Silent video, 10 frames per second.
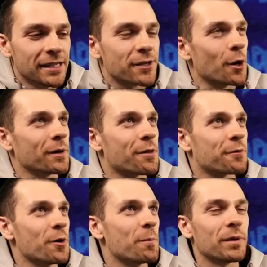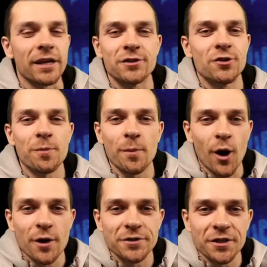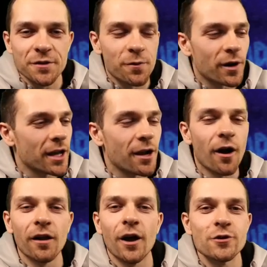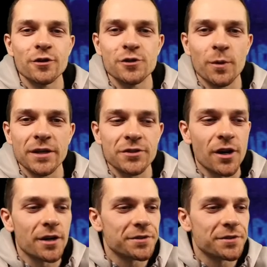Going through, playing Super Mario sixty-four, getting all one hundred twenty stars.